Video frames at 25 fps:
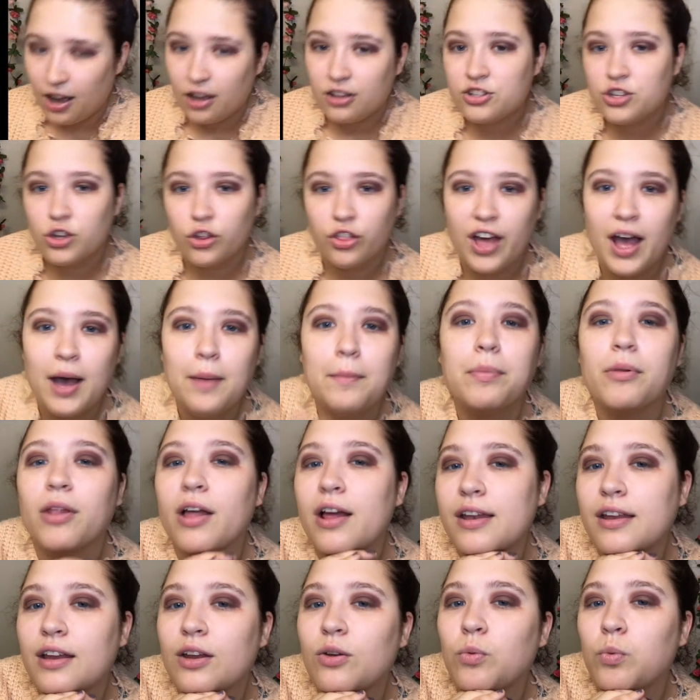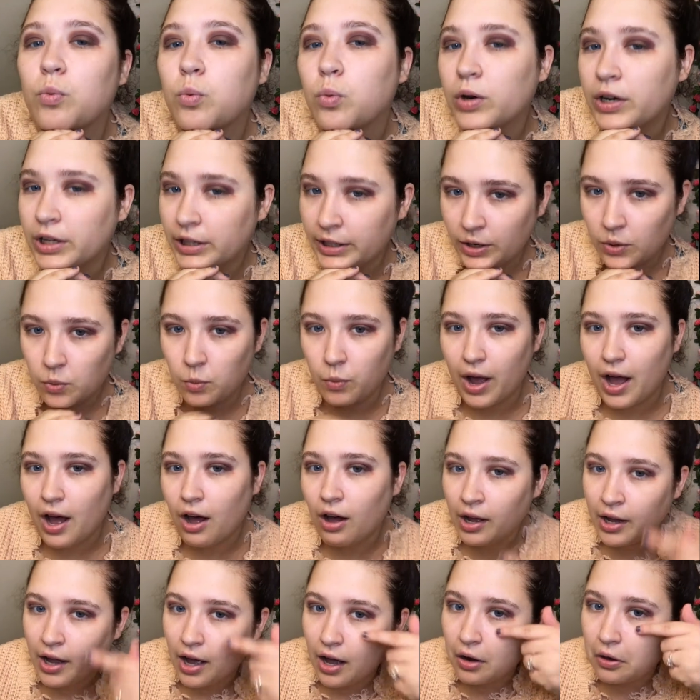So that blended really well.
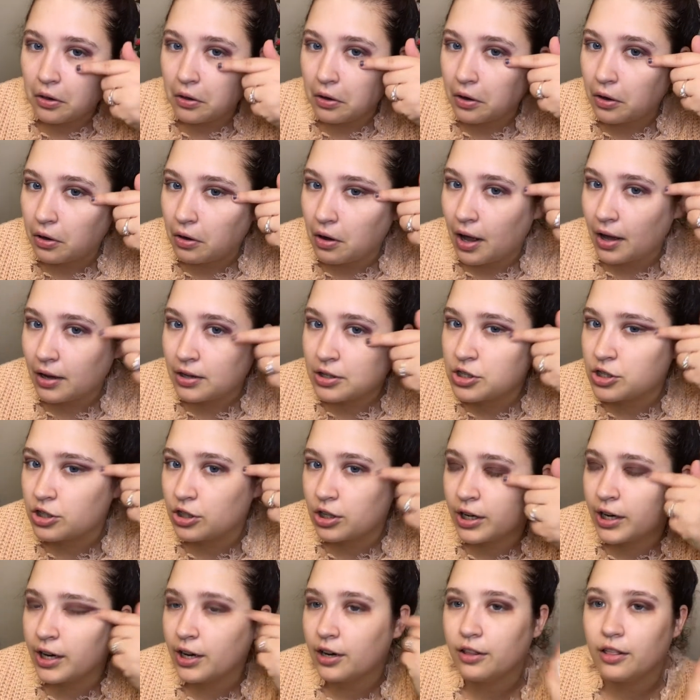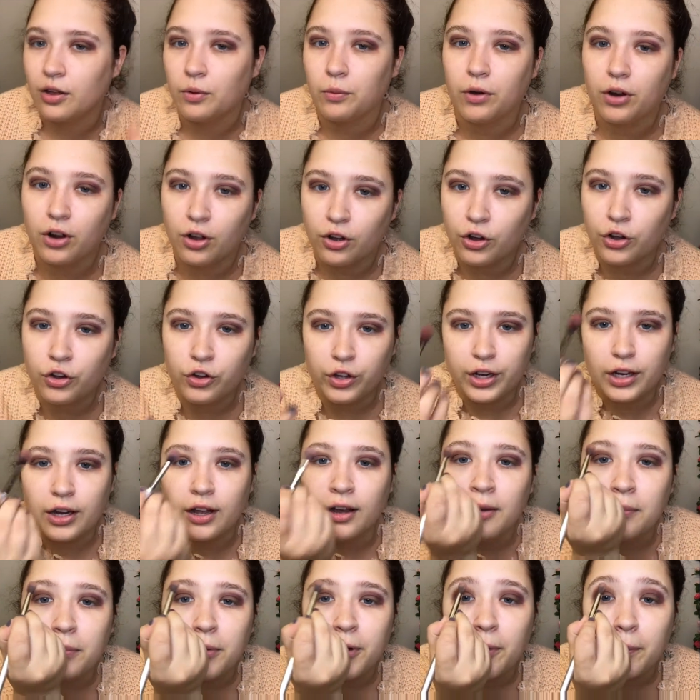I got a little extra here that we're gonna clean
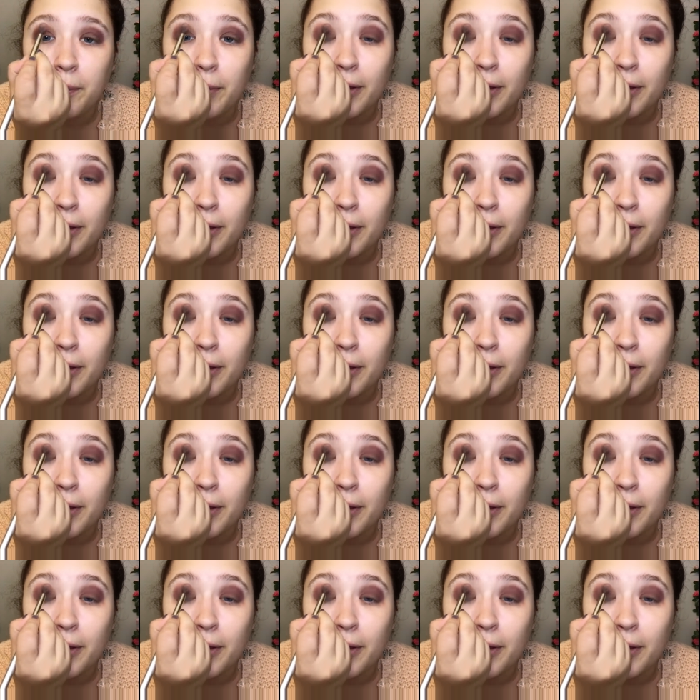up,